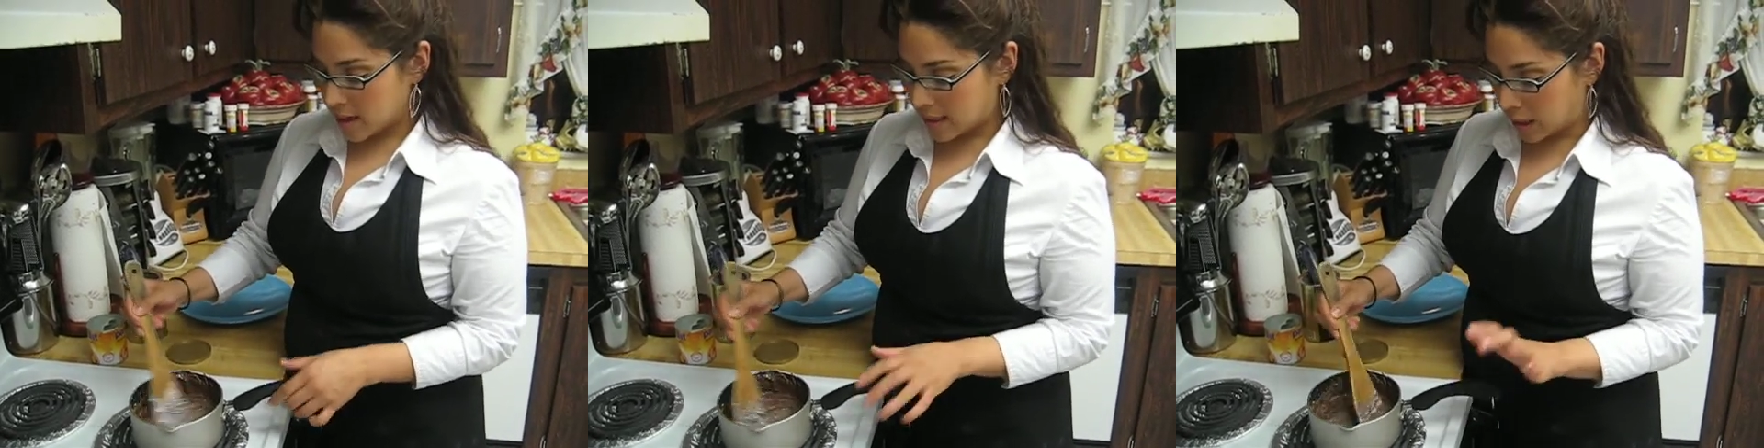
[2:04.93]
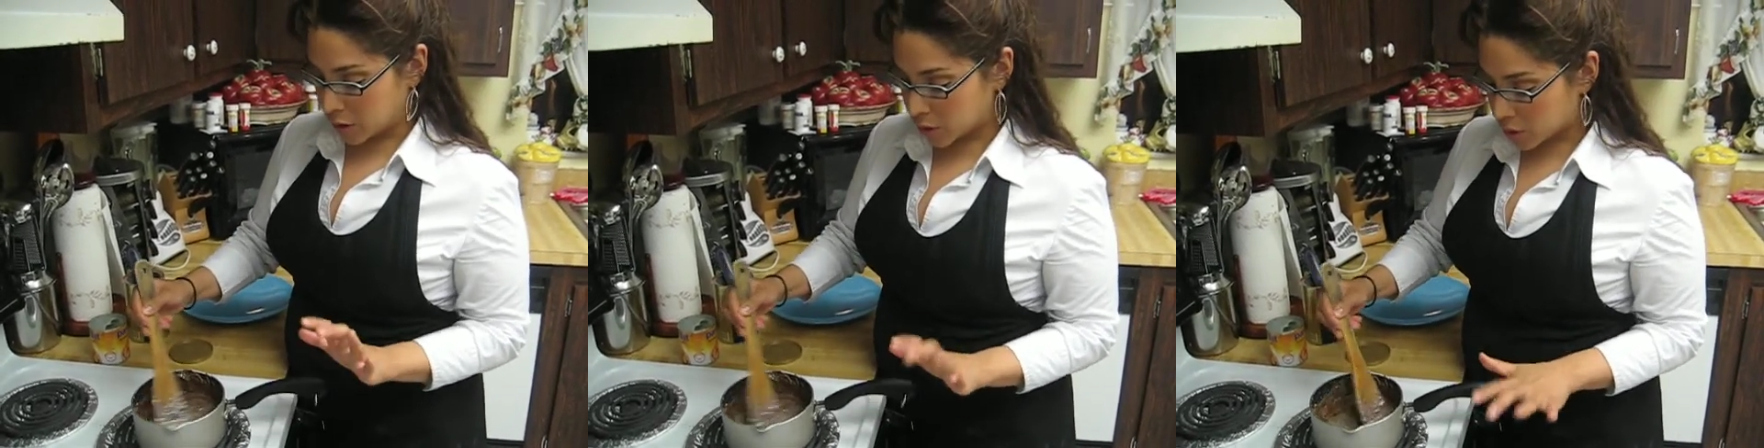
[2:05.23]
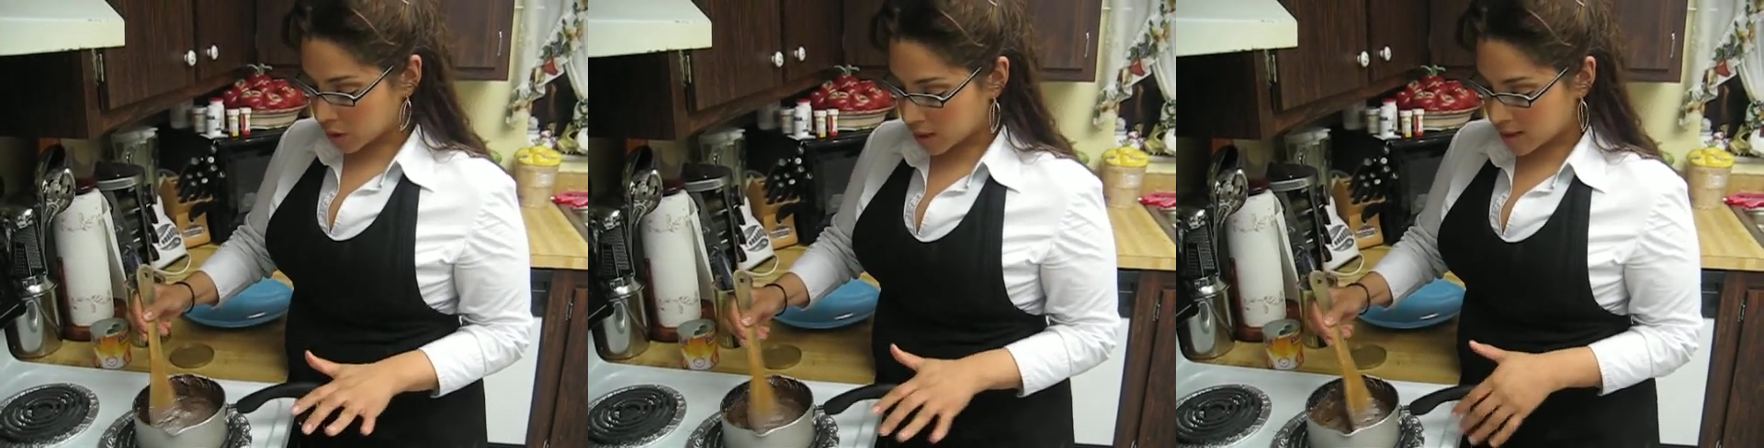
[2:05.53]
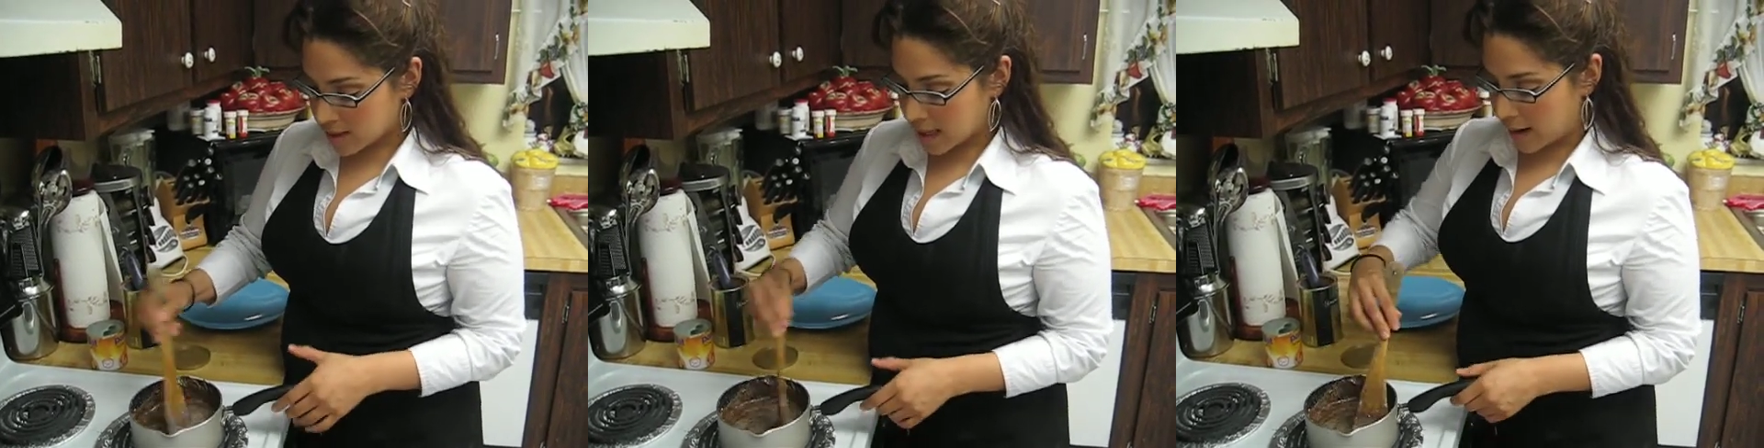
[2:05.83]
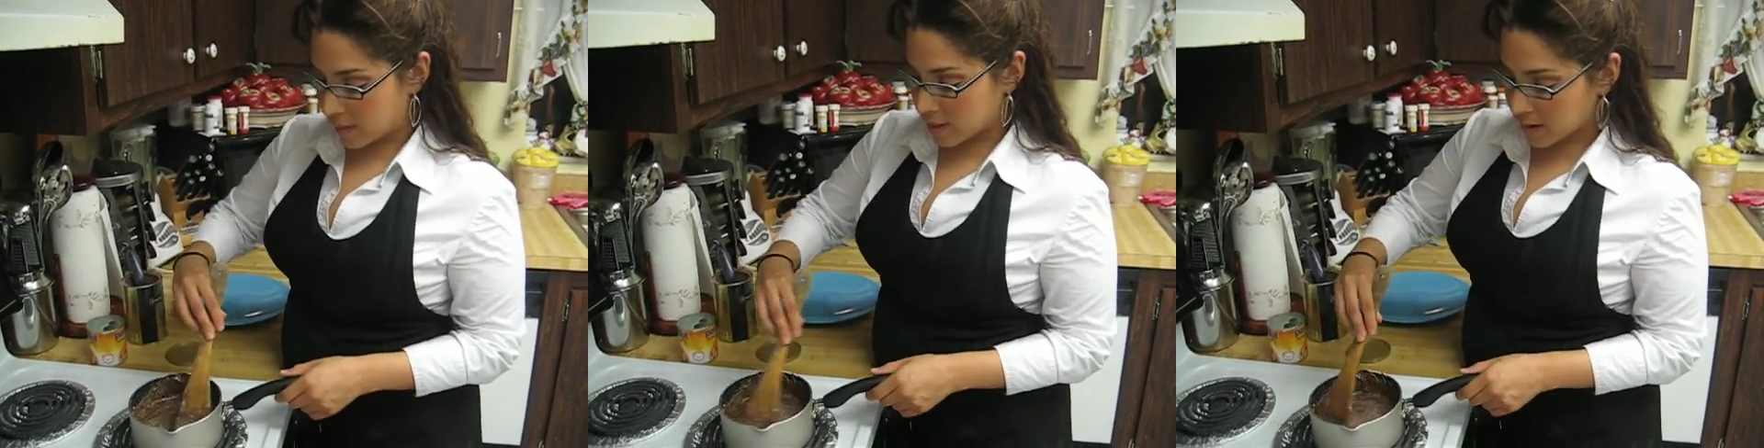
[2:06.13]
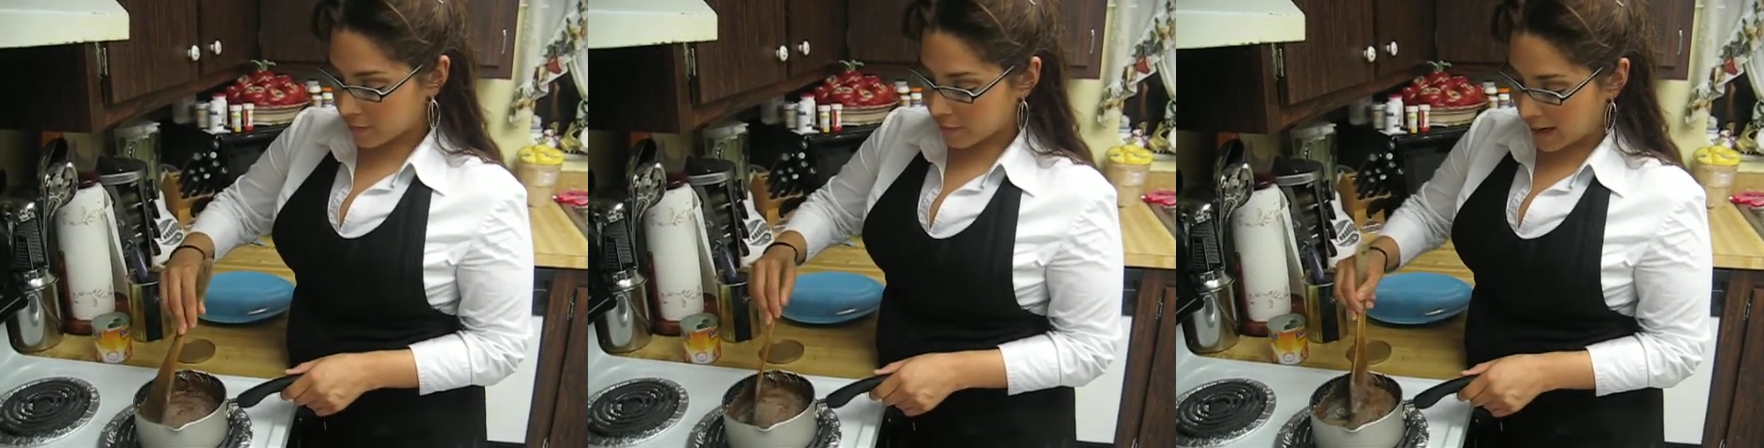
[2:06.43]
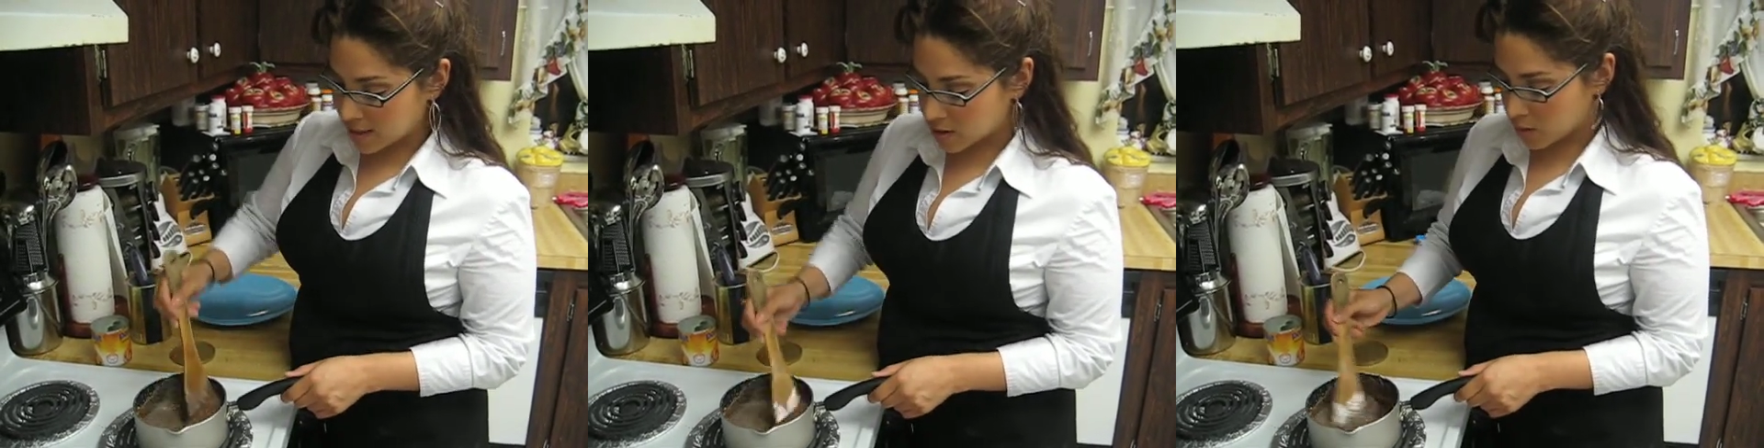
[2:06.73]
Now you'll cook everything
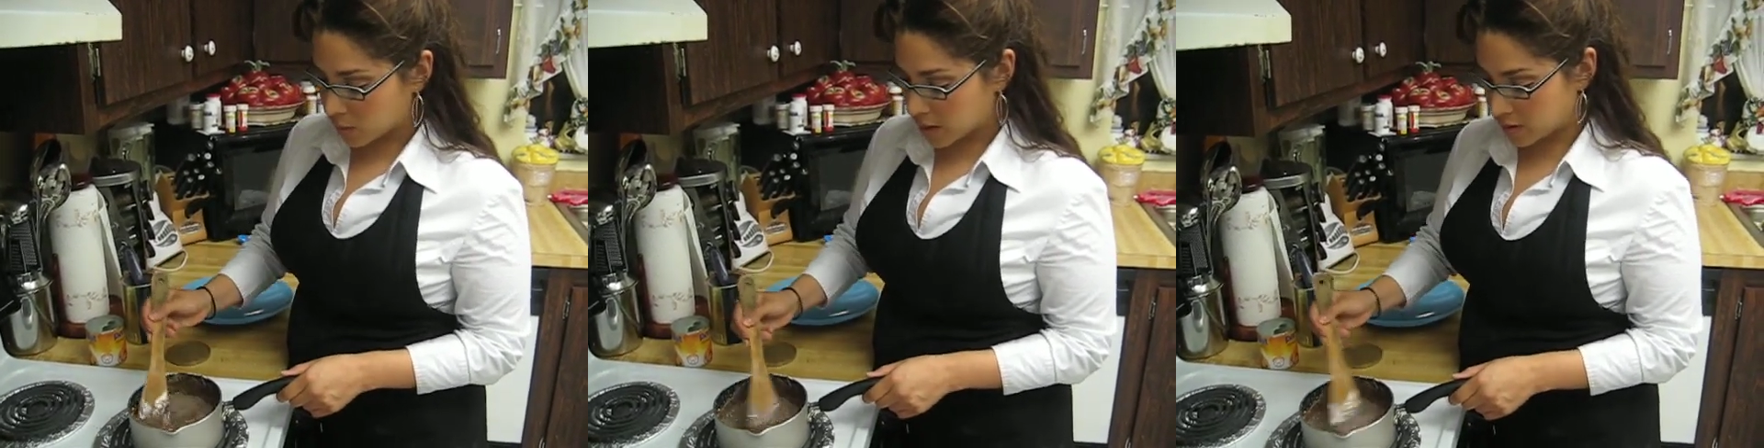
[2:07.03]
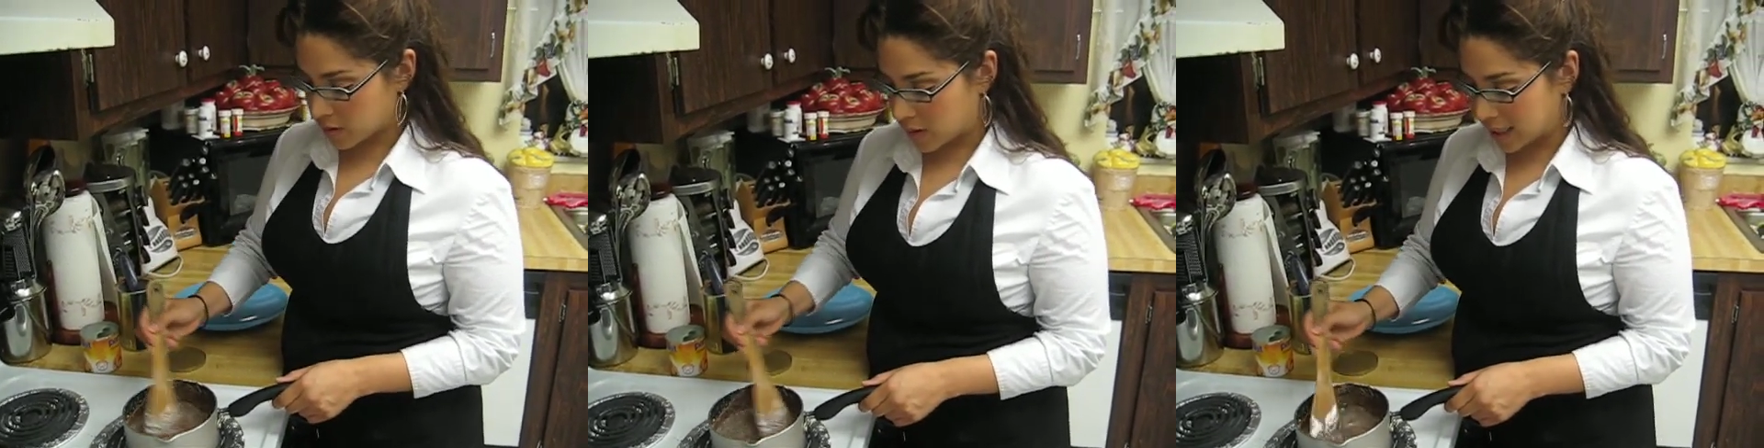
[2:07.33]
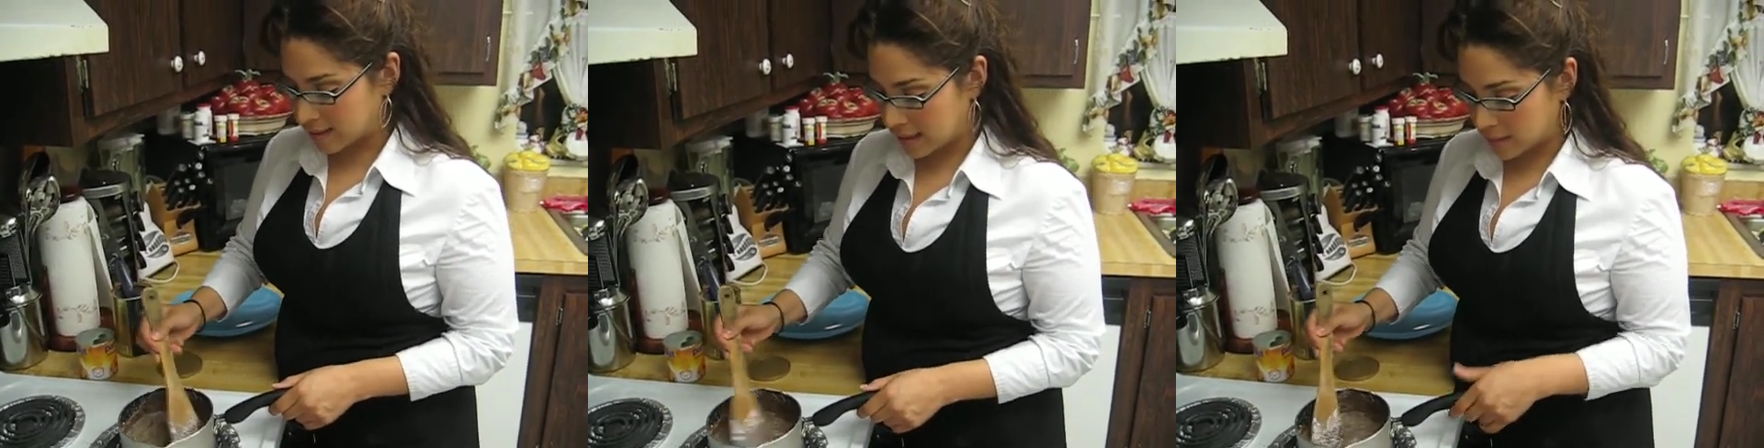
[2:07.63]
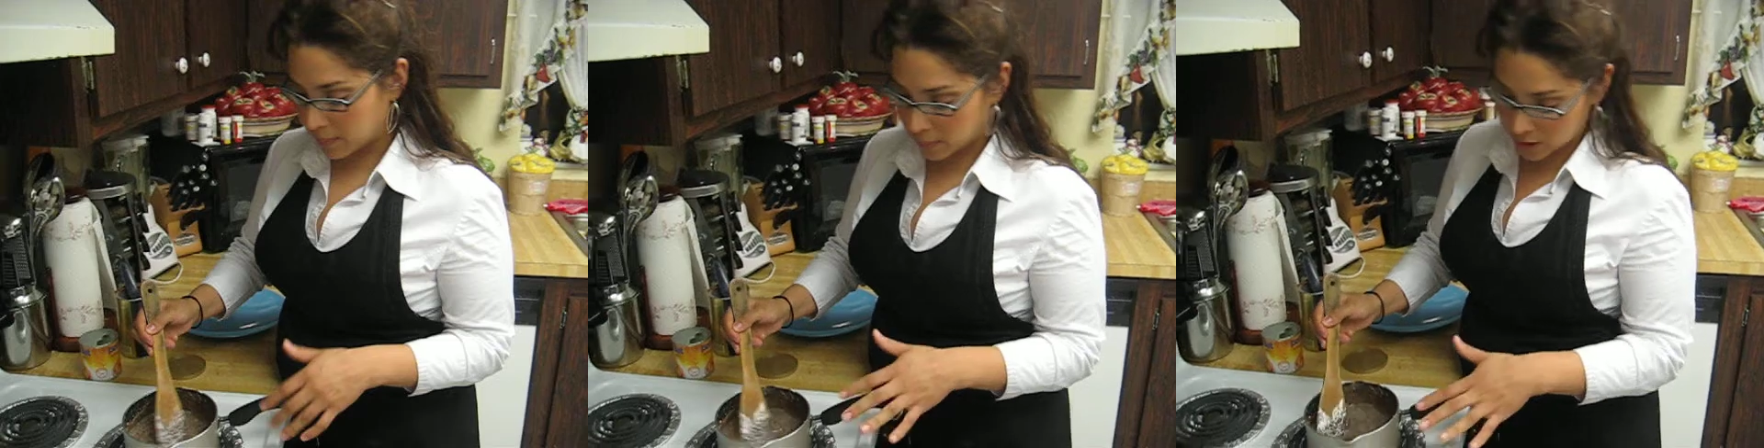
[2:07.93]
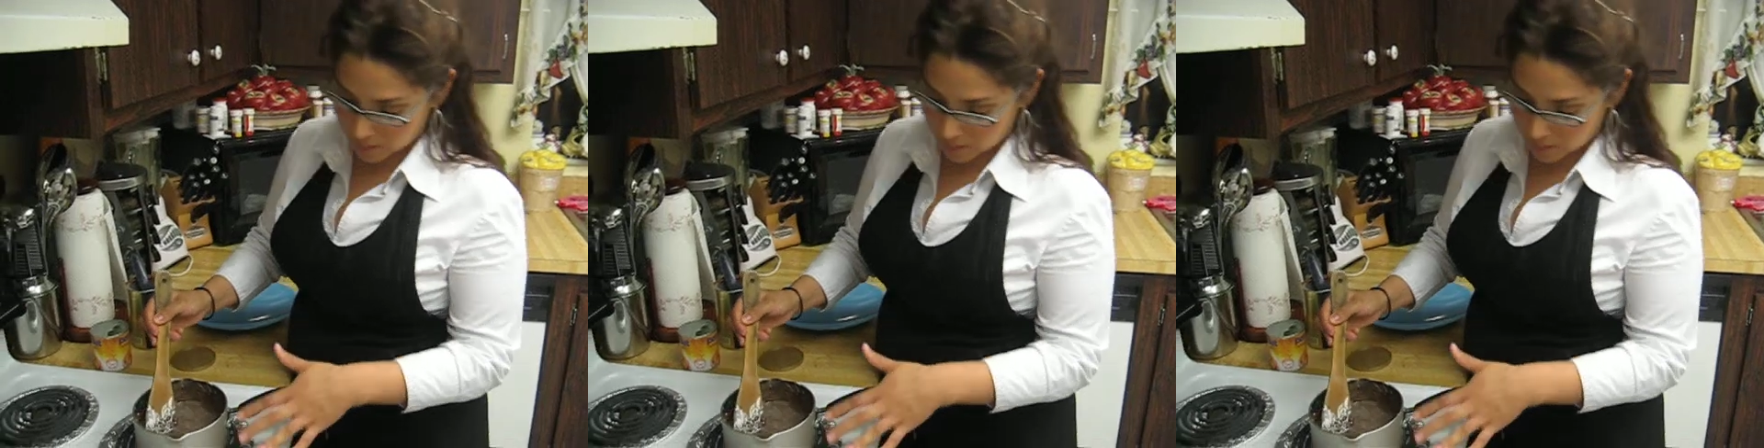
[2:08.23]
faster with direct heat, which